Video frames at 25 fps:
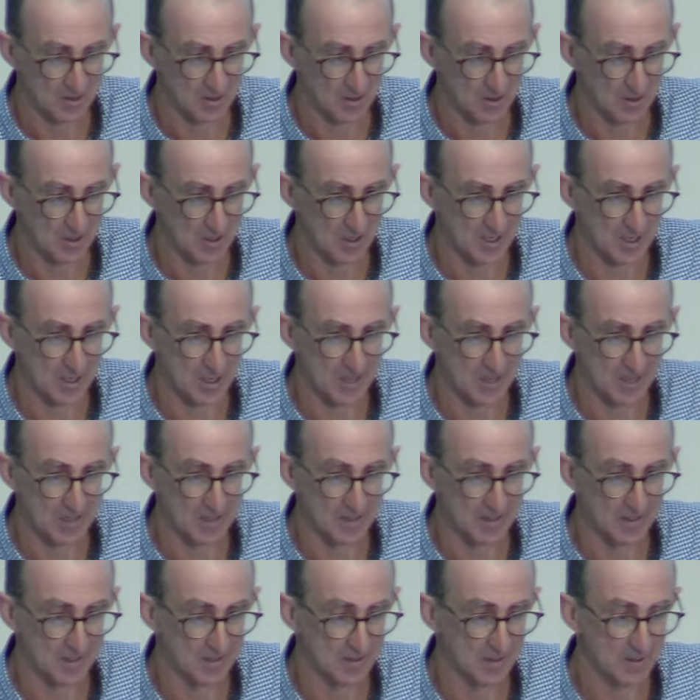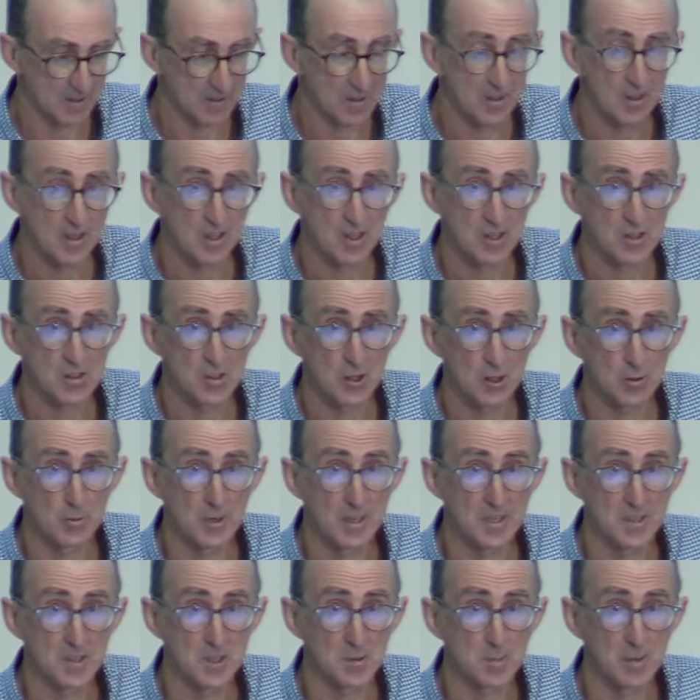Okay, so
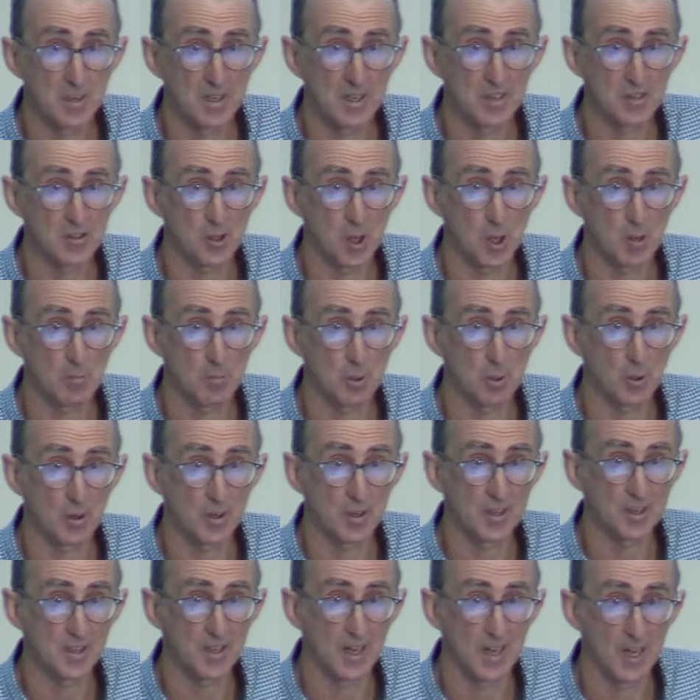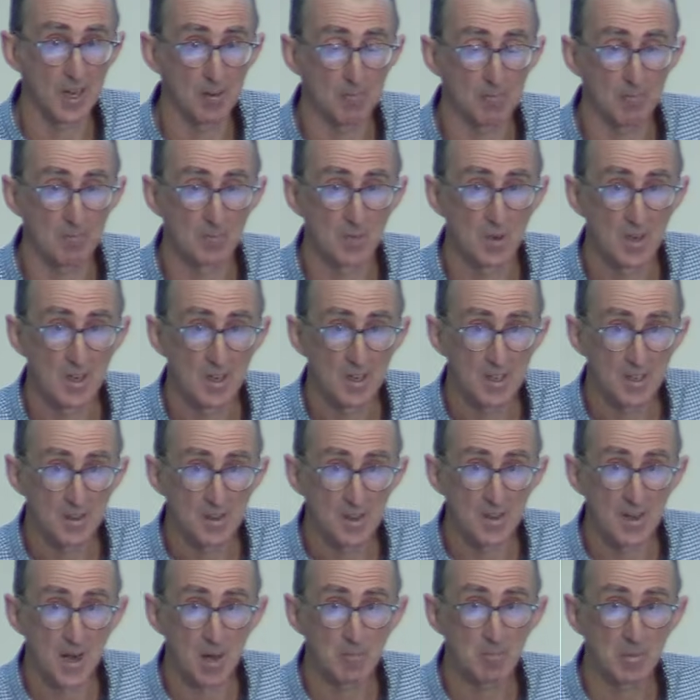resuspending is so important.
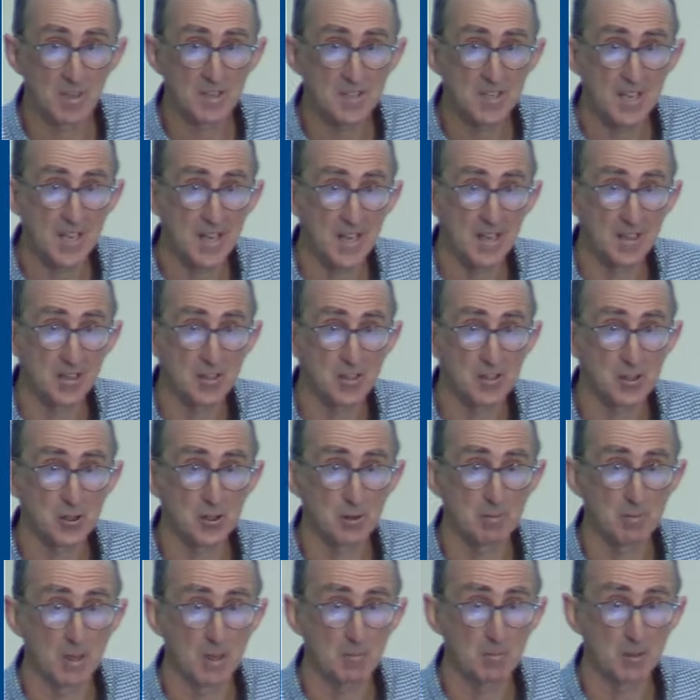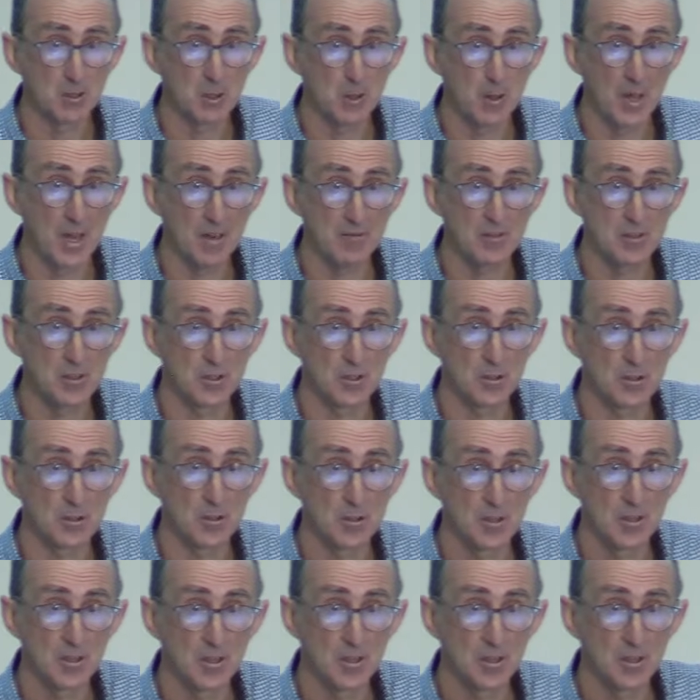The number 10 is to remember. You have
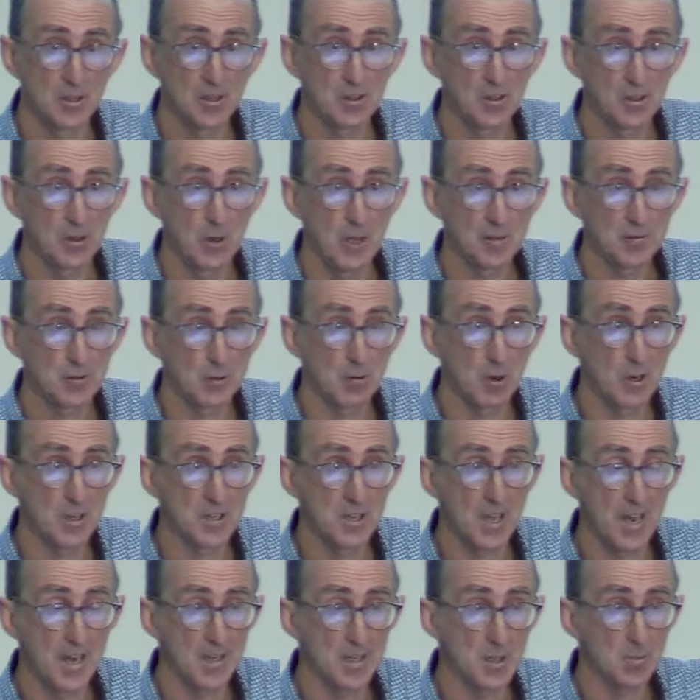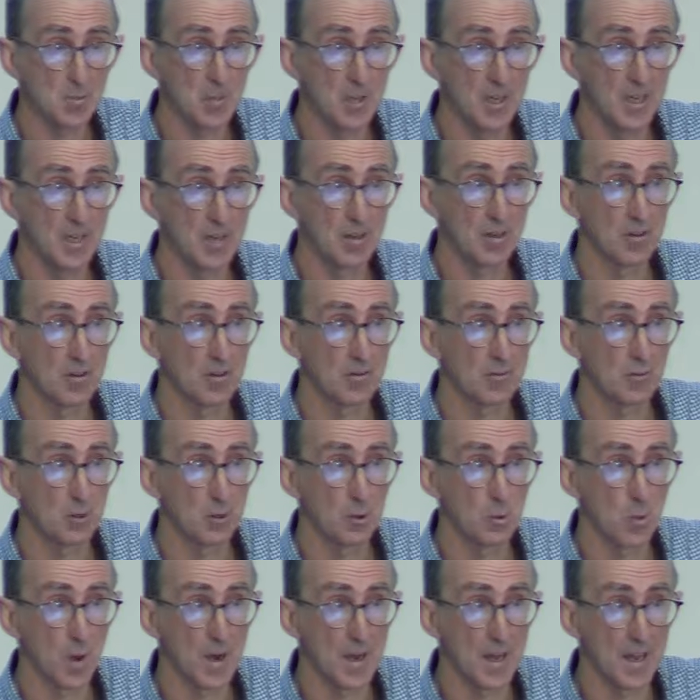to rotate the pen
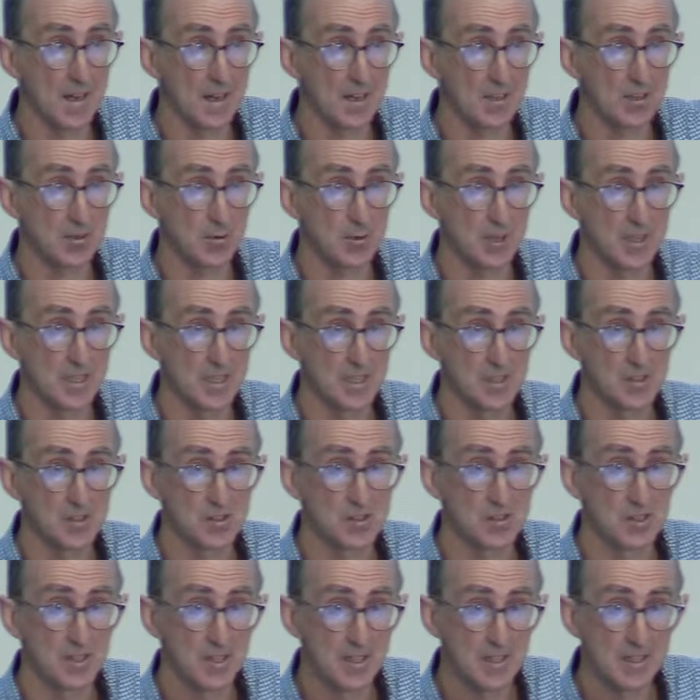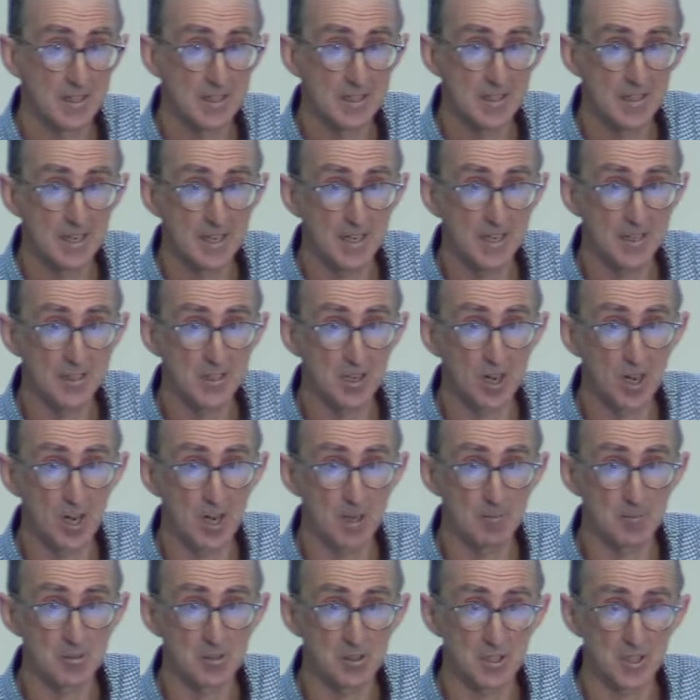through 180 degrees 10
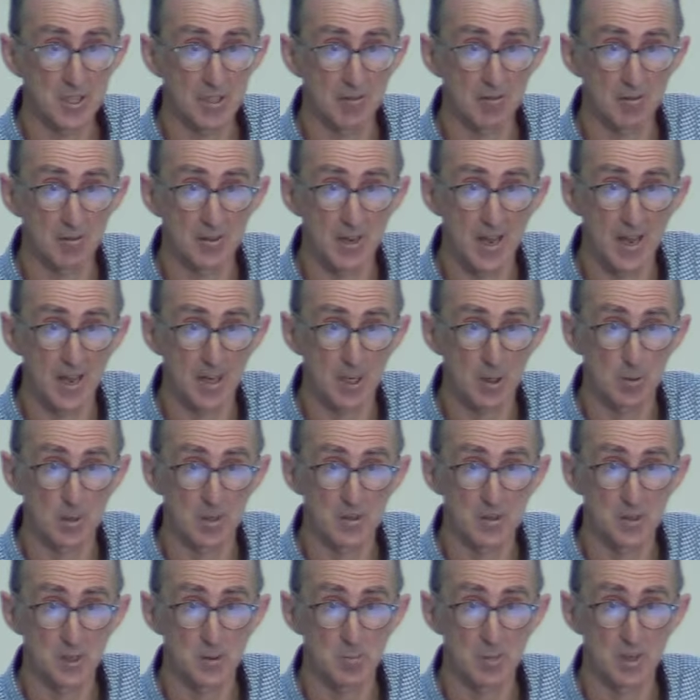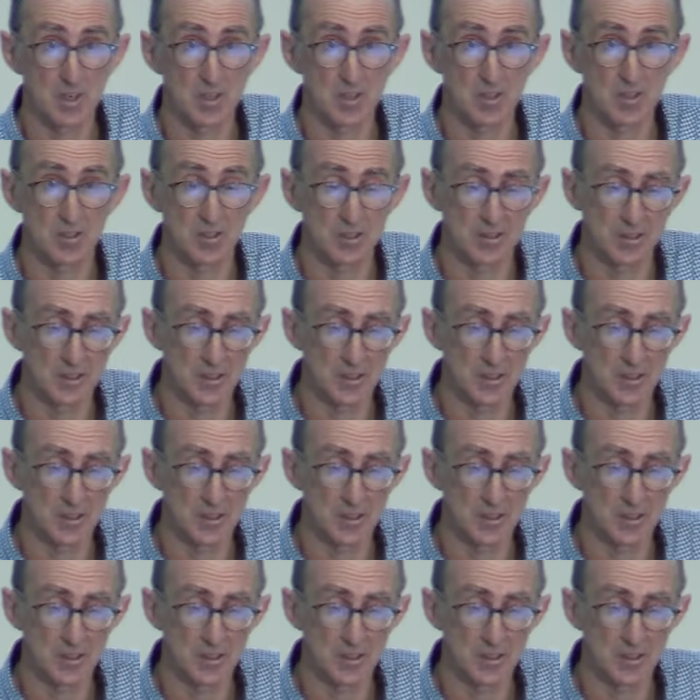times to get adequate suspension.